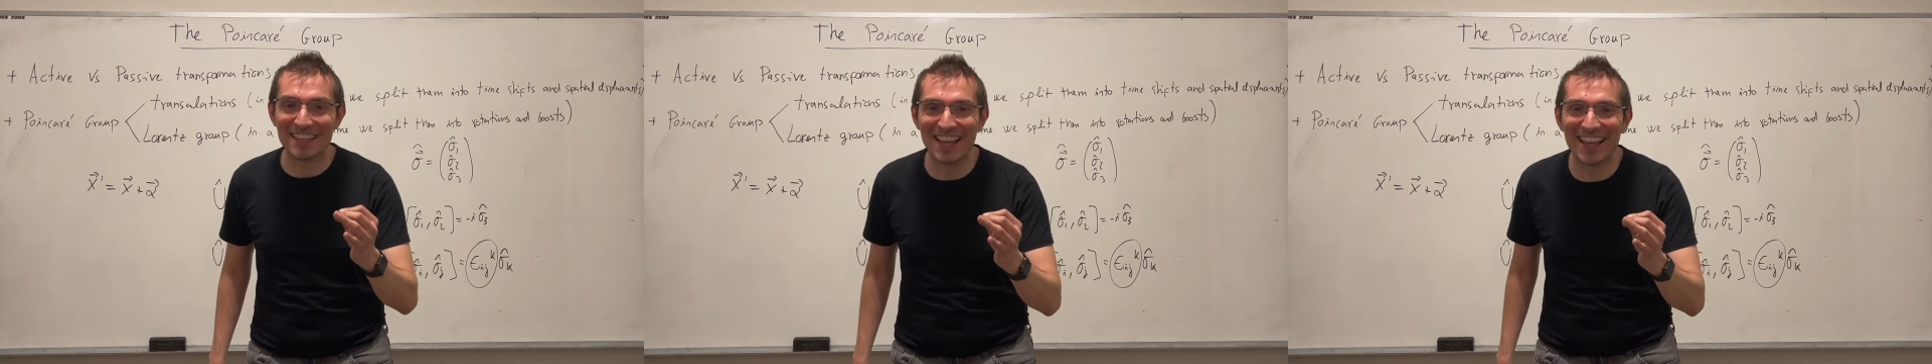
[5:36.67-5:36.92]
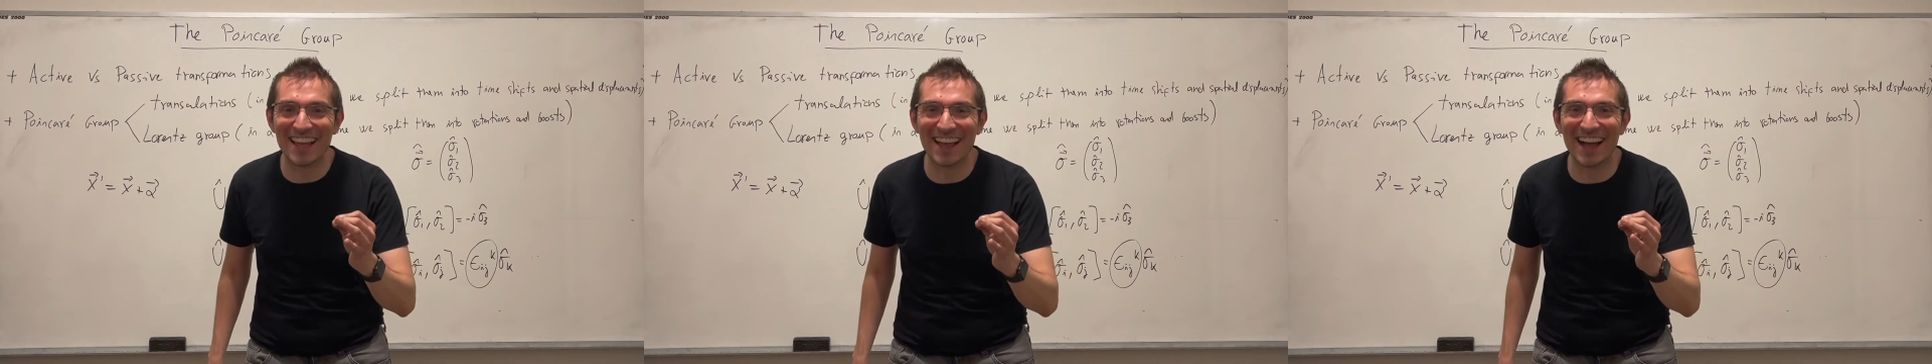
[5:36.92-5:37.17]

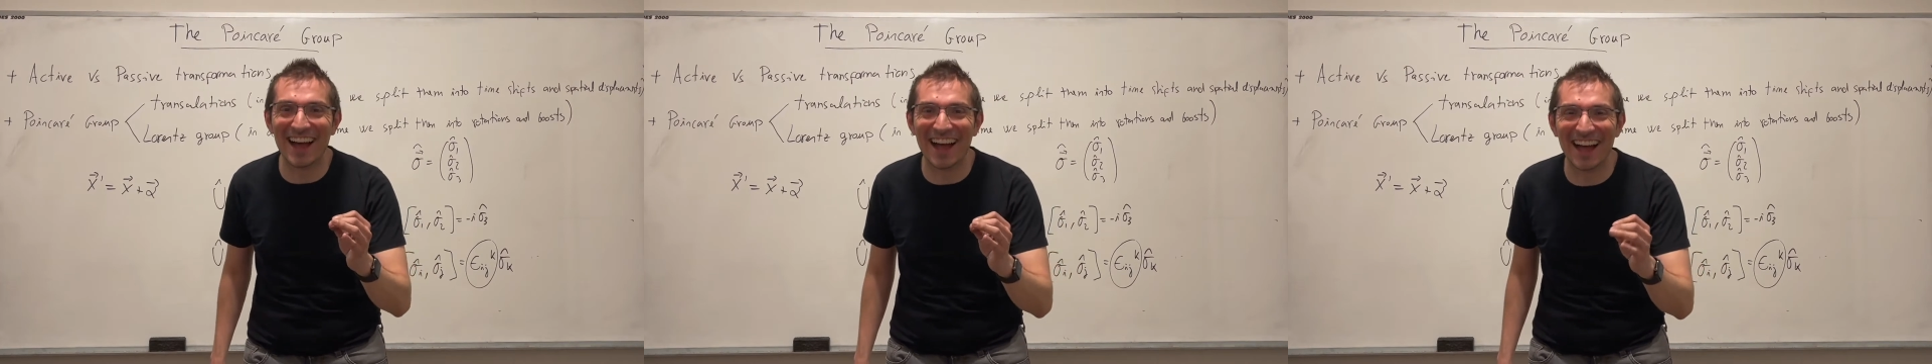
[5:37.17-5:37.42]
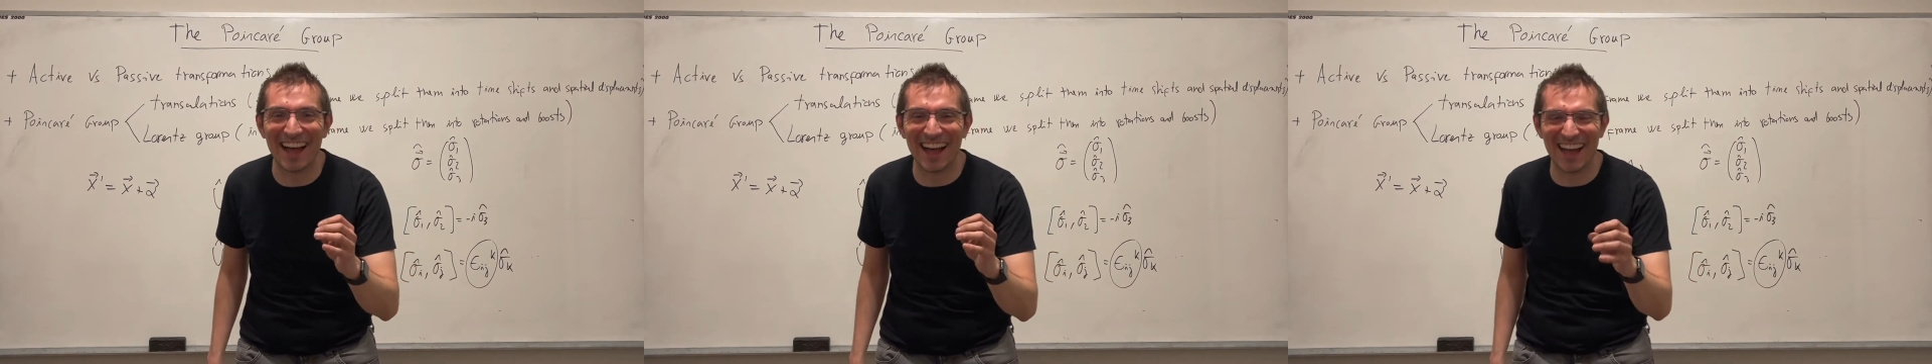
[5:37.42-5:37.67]

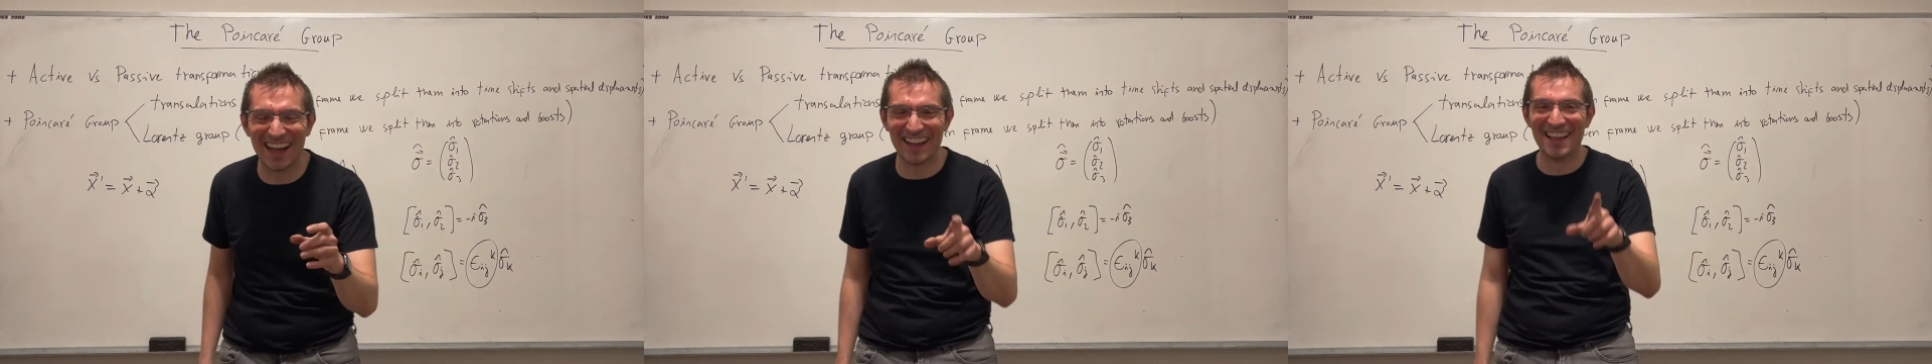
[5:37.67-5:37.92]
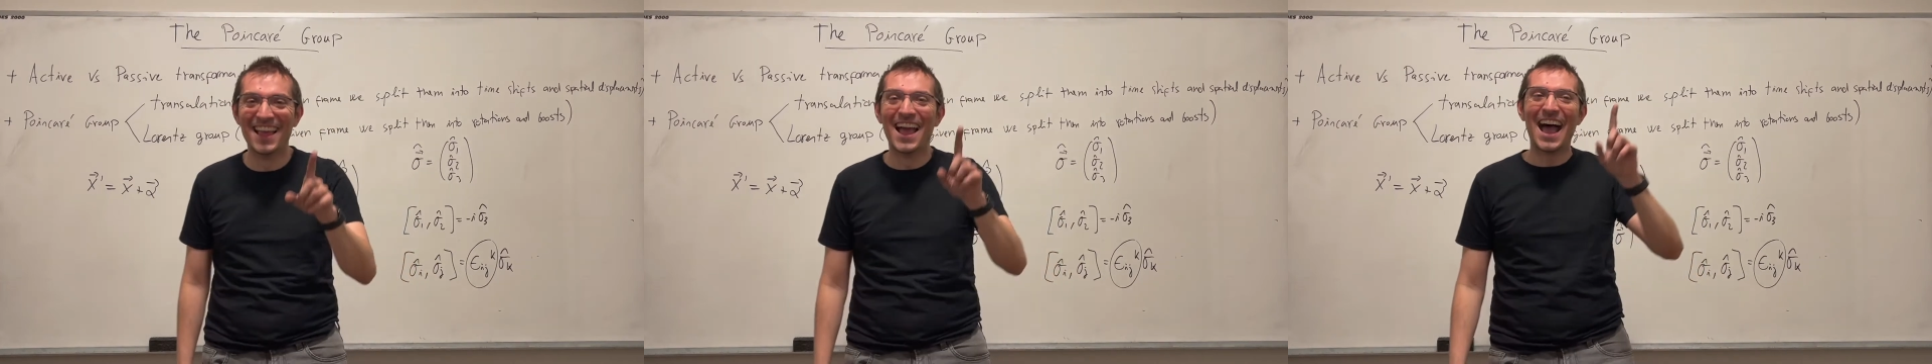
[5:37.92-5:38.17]

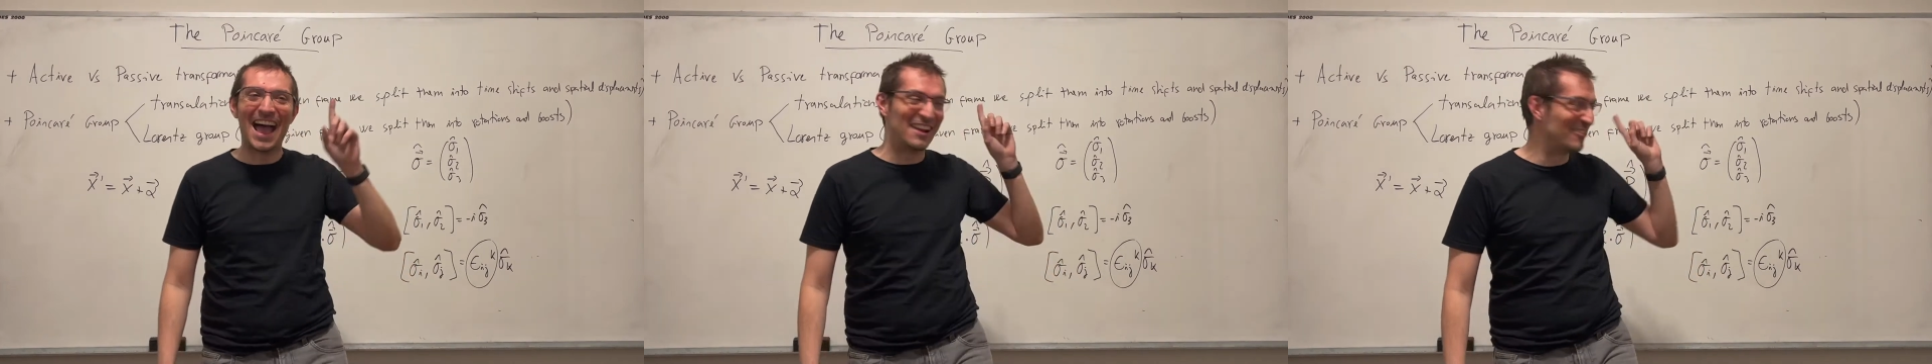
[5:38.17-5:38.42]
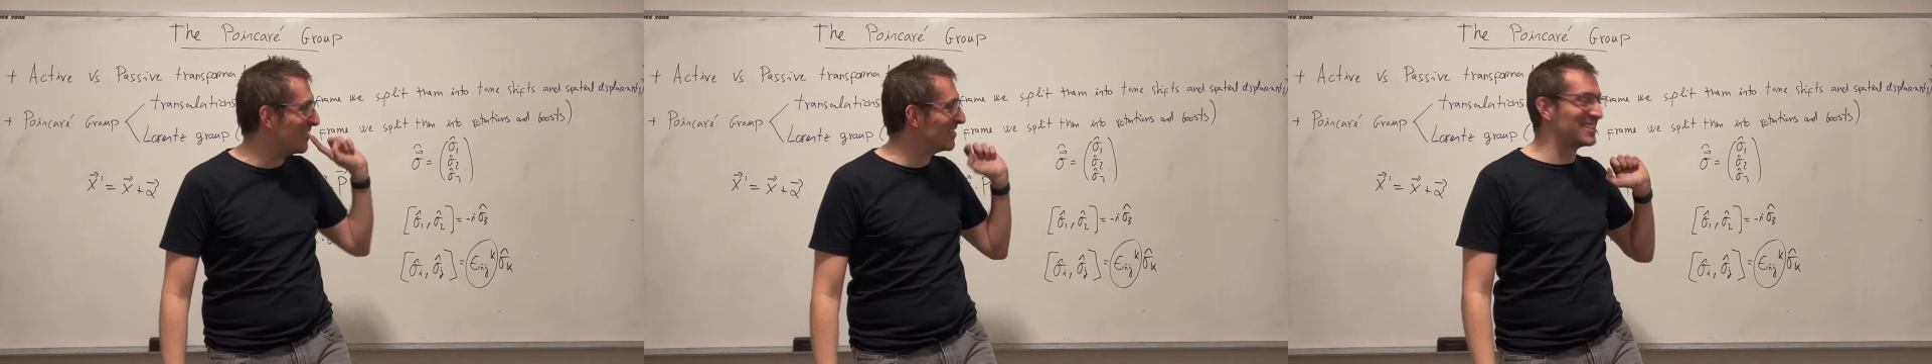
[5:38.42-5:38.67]
And we
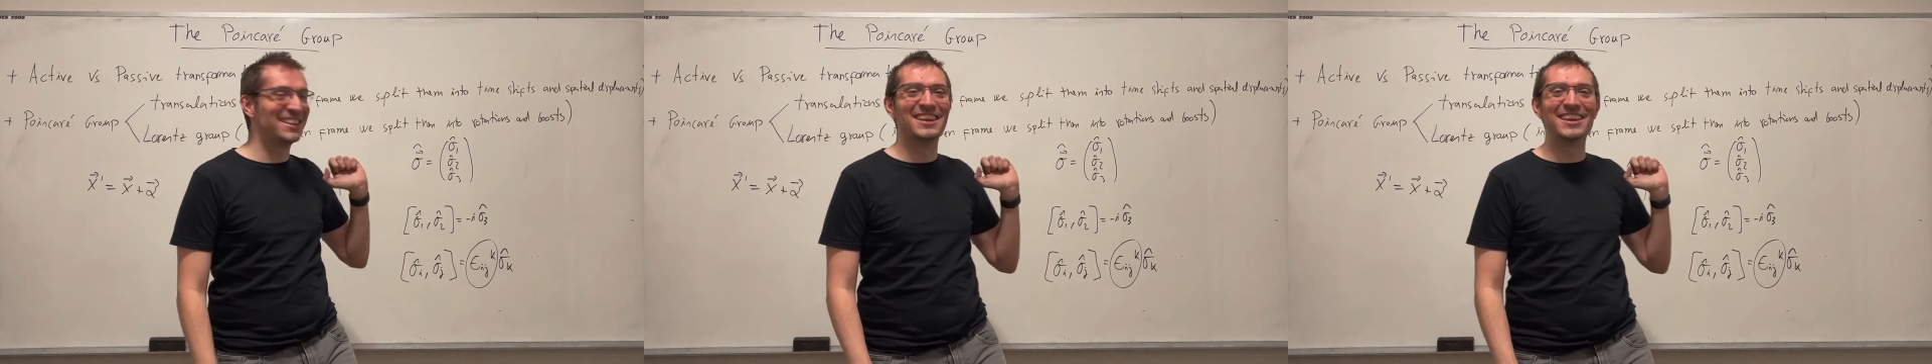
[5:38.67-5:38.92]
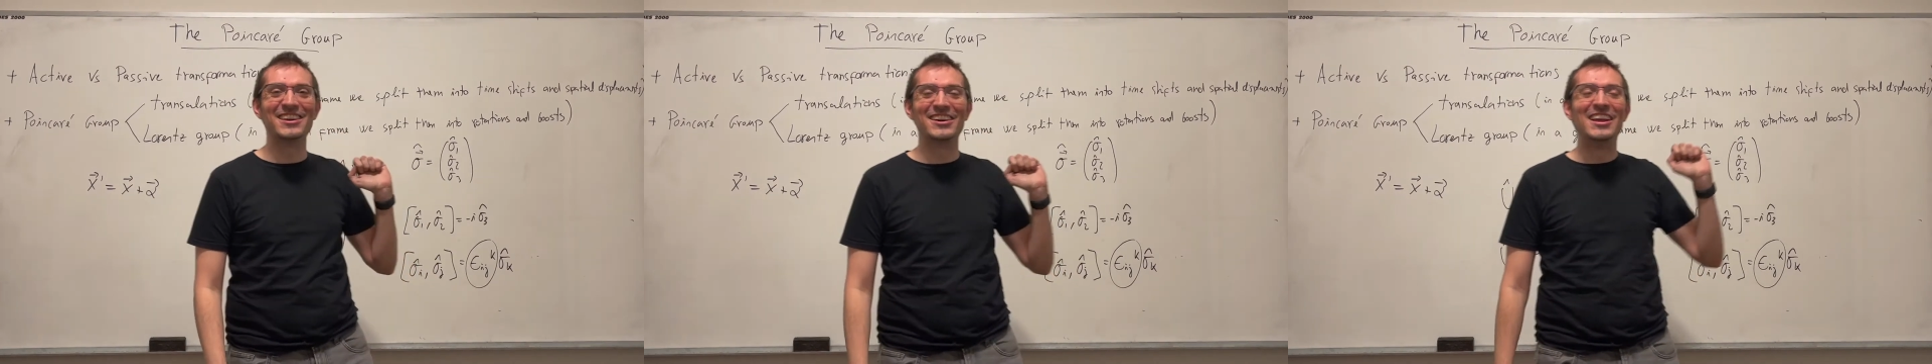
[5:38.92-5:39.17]
will see it here.